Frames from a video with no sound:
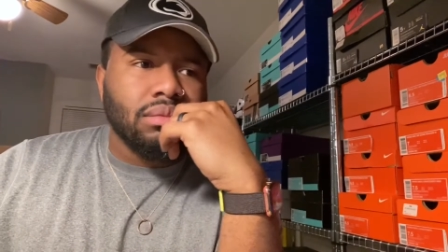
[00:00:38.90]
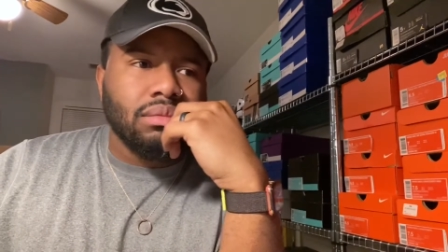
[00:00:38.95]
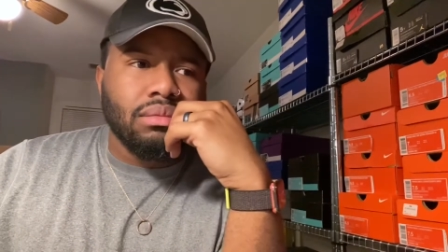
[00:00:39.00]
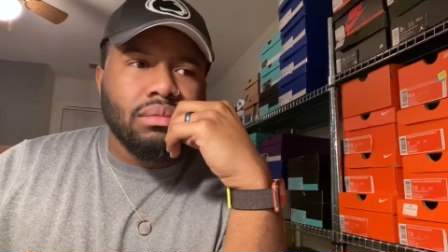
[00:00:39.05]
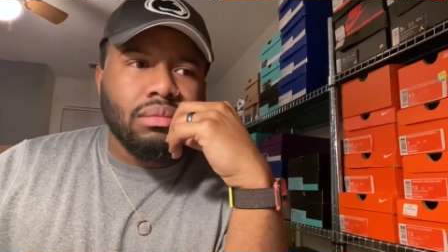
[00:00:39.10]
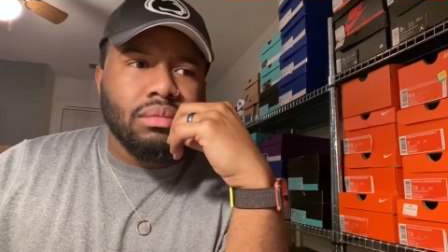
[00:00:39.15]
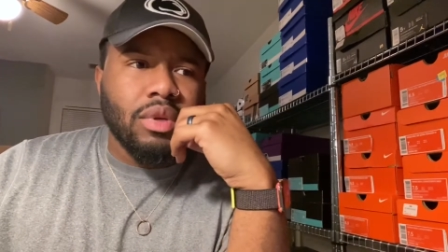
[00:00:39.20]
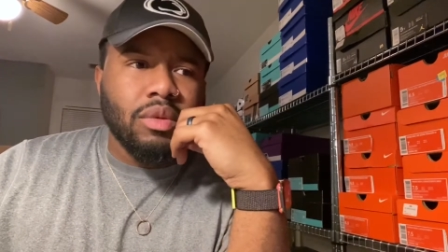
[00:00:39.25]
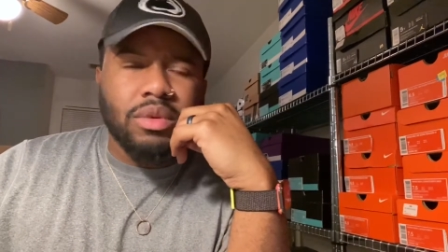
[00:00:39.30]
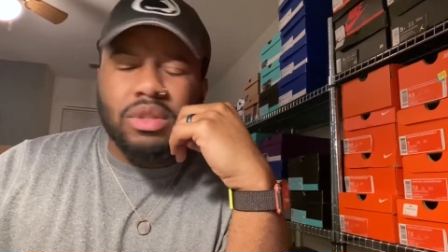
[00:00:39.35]

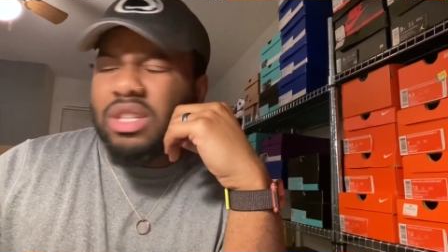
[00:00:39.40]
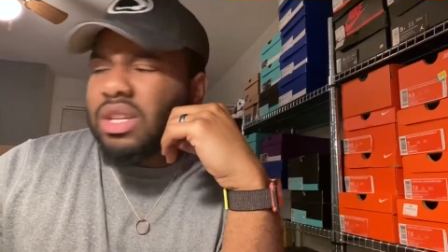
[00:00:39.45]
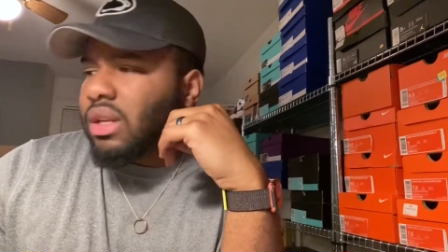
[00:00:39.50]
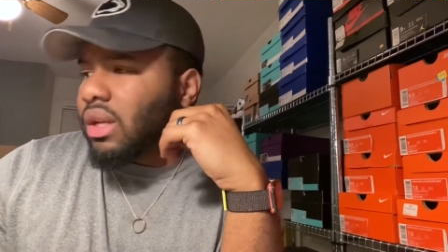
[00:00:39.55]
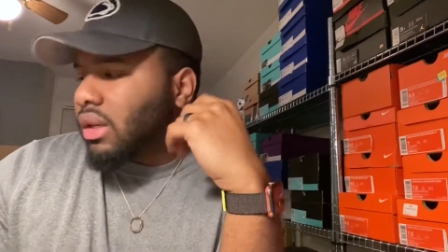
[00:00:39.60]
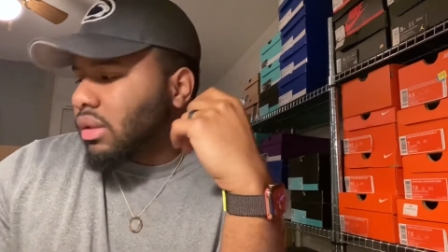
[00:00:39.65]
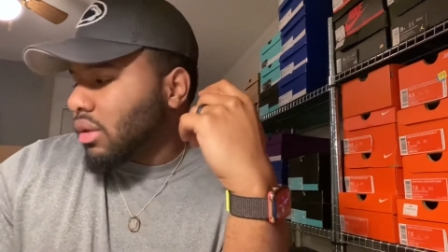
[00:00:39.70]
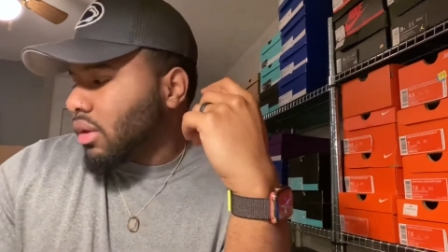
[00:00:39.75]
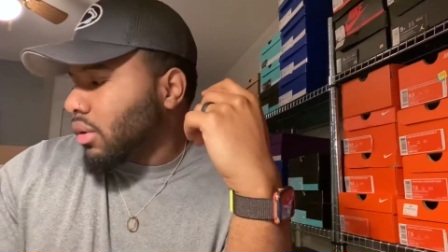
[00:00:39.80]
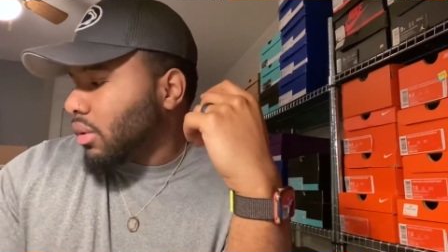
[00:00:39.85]
maybe 10
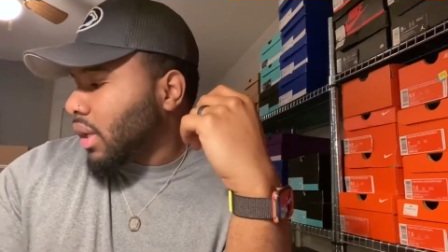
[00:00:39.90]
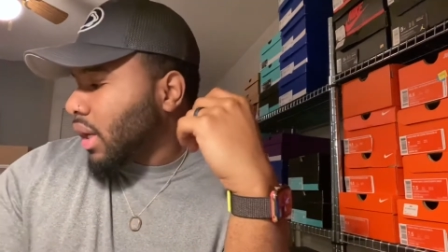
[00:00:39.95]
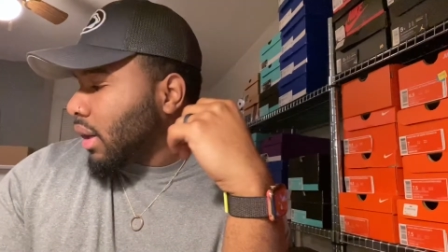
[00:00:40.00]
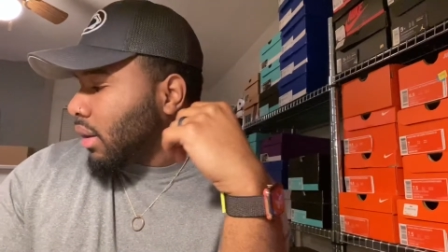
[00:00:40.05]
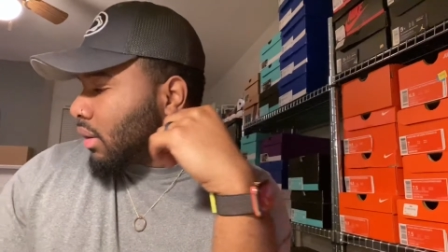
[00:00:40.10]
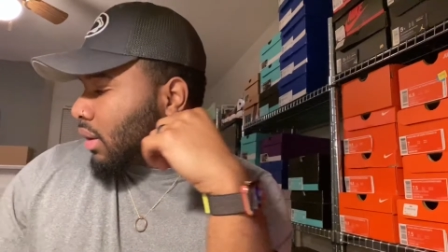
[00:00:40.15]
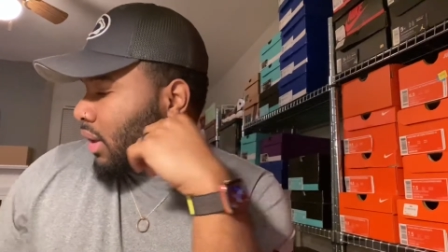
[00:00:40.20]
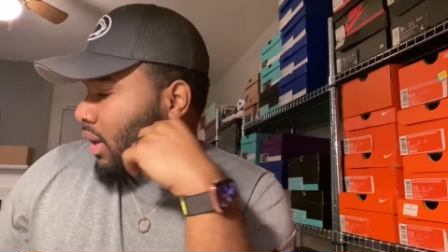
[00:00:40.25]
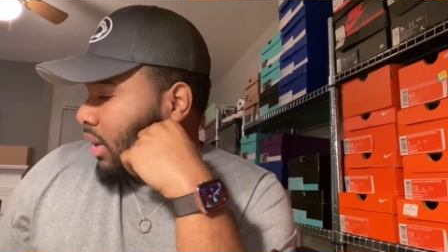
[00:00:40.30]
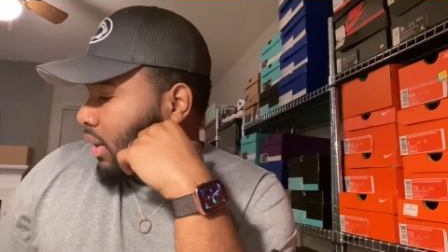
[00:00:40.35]
days ago now.
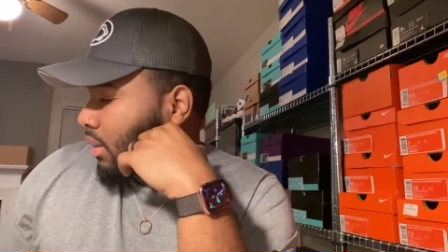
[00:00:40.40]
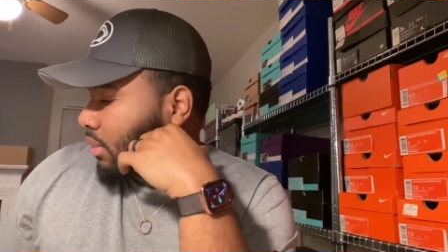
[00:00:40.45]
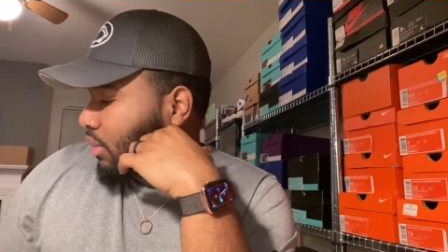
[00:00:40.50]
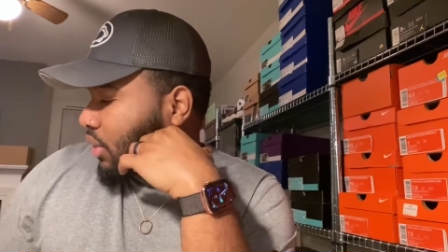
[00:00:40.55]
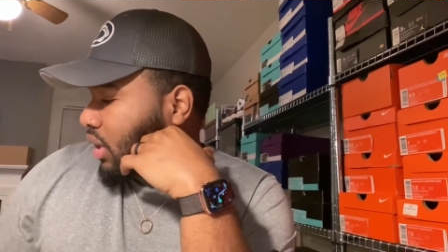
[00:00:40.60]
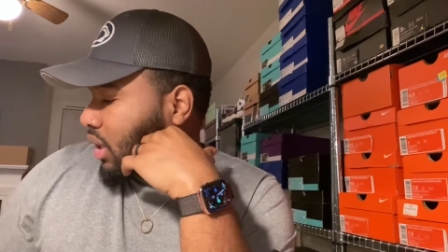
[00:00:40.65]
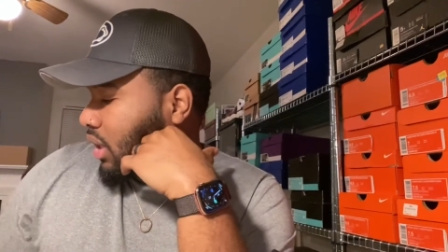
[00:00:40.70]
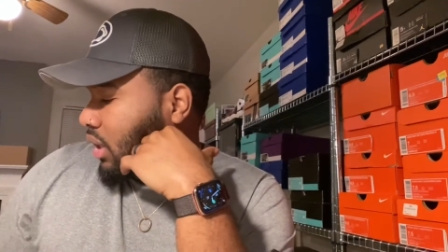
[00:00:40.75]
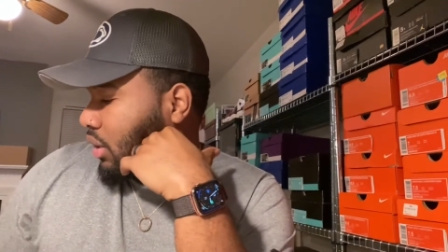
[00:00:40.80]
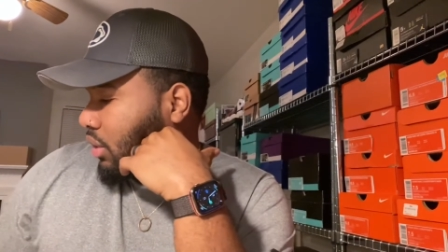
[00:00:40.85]

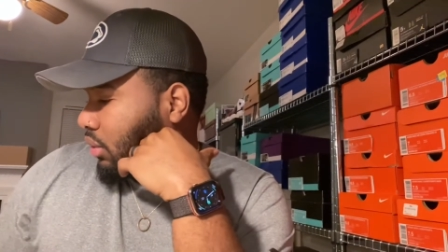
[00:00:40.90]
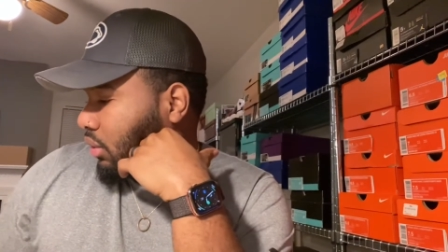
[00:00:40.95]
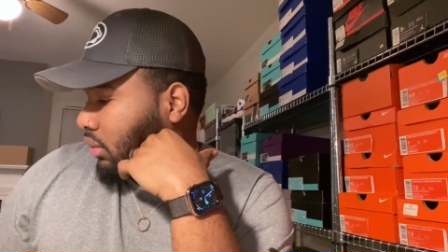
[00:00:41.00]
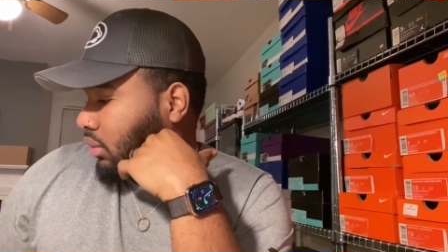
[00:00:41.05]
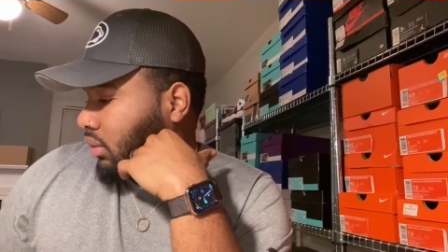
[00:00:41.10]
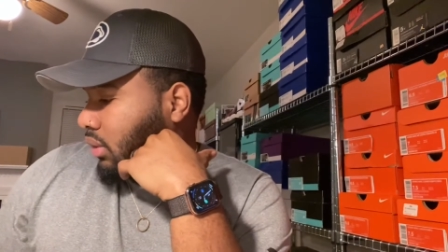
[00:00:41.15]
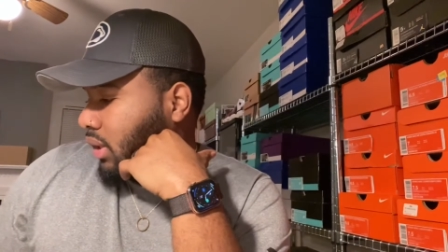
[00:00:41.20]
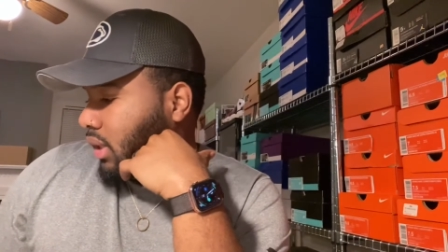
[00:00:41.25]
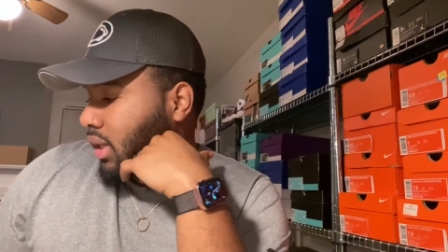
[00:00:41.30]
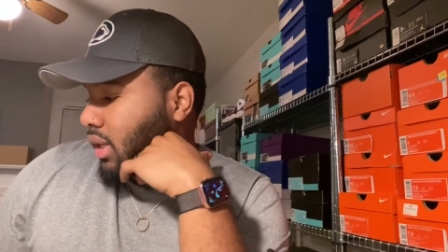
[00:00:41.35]
But
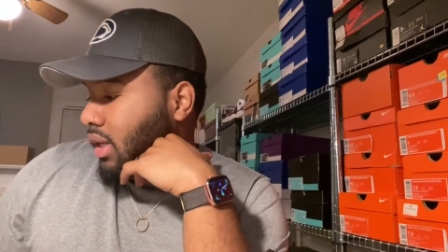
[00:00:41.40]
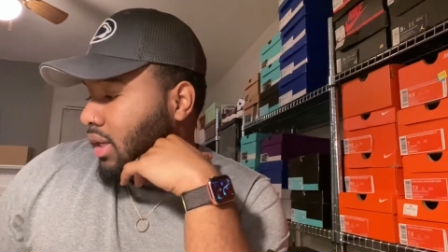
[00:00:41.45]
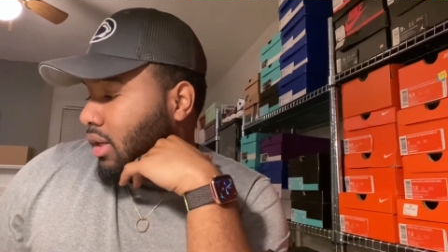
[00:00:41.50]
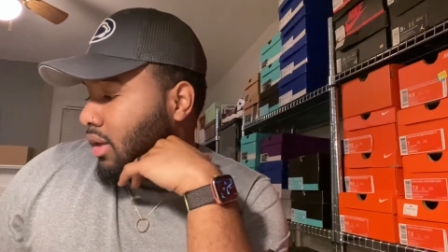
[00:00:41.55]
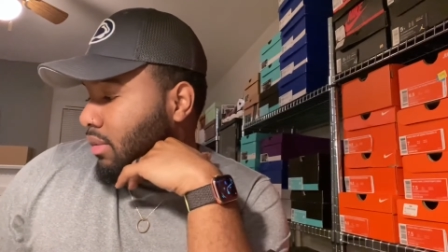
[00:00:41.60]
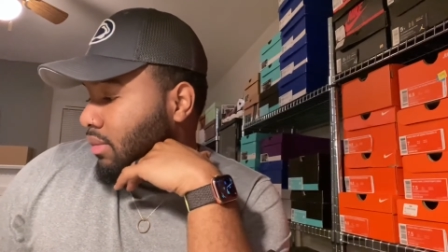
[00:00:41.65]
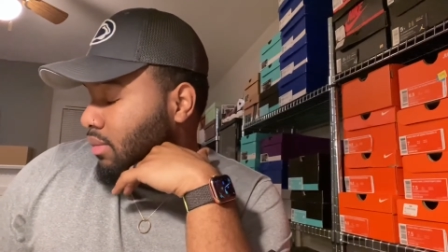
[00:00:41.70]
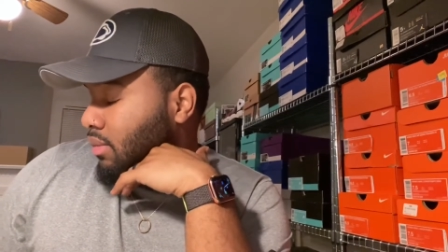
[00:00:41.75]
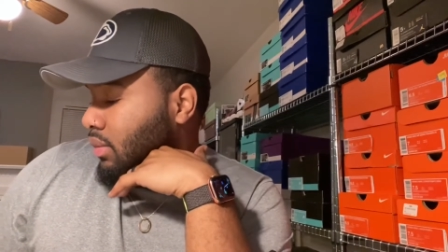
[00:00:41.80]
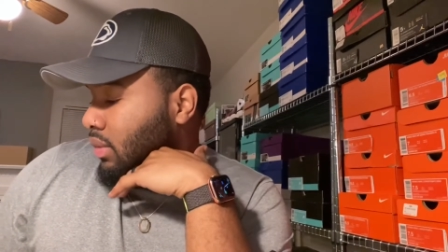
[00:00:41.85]
anywho,
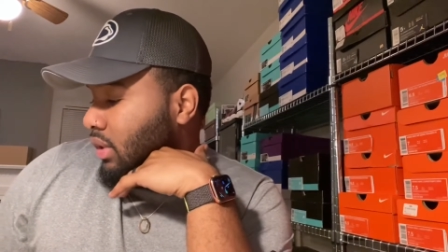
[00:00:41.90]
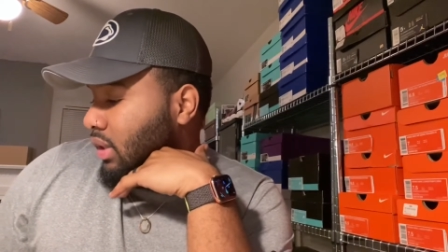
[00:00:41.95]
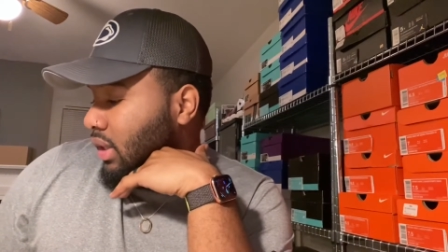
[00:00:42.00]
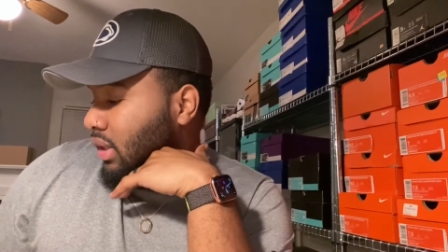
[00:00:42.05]
um,